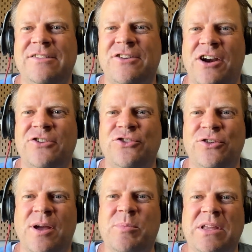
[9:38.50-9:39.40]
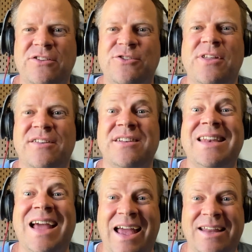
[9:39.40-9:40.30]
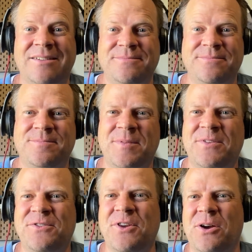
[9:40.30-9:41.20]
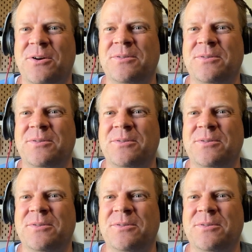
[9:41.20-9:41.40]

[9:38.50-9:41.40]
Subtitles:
start a shoe company in 2009. So